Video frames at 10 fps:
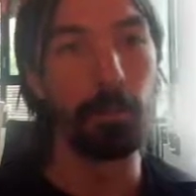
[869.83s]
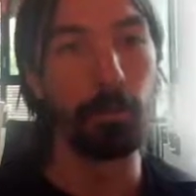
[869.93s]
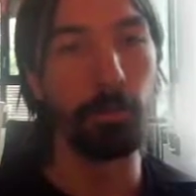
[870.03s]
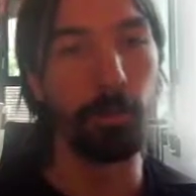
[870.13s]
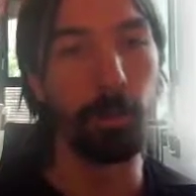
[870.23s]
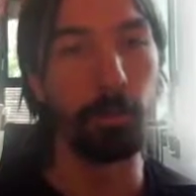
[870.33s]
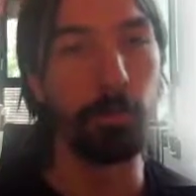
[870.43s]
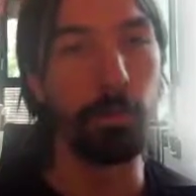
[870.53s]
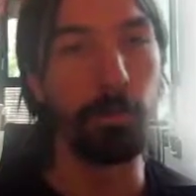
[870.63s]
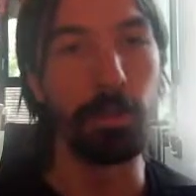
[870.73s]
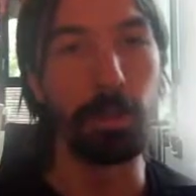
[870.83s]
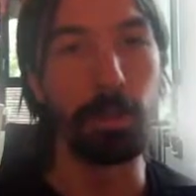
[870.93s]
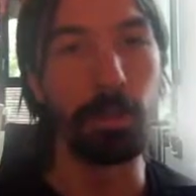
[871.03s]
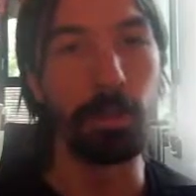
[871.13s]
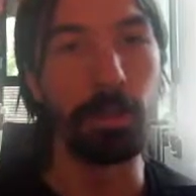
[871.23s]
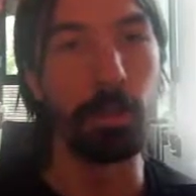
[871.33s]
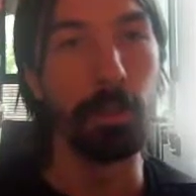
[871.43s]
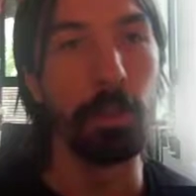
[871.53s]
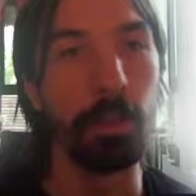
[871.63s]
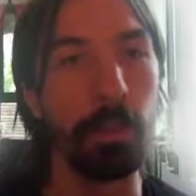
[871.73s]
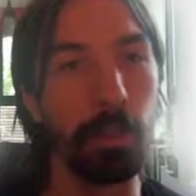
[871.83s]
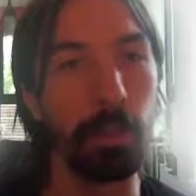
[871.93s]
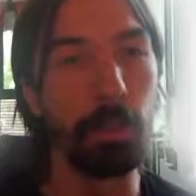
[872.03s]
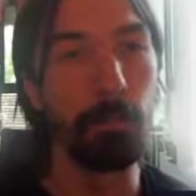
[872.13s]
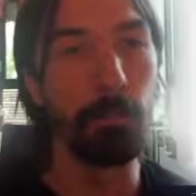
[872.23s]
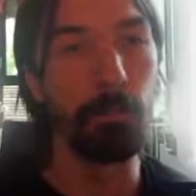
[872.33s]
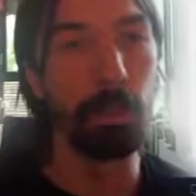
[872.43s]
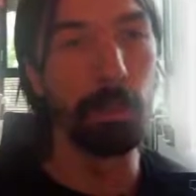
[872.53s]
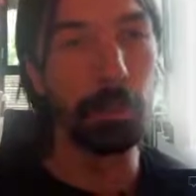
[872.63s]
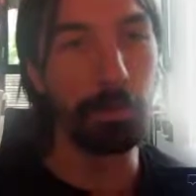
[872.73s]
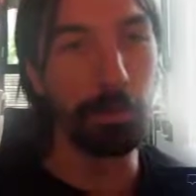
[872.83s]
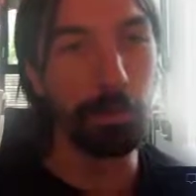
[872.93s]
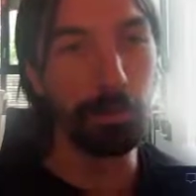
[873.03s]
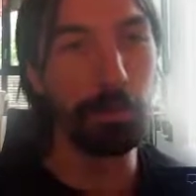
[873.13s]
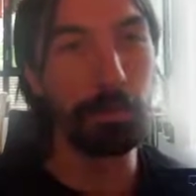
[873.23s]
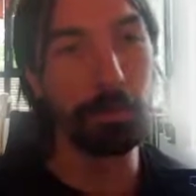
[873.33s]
far too many mistakes here um, and this is